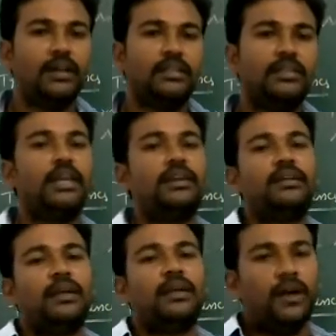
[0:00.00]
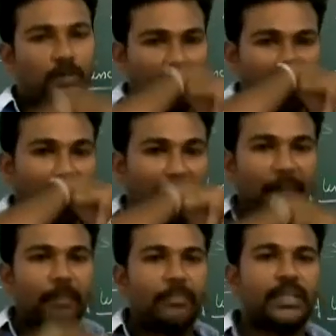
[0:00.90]
then
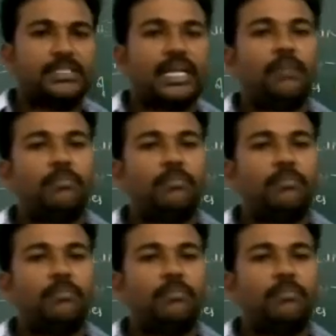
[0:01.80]
automatically second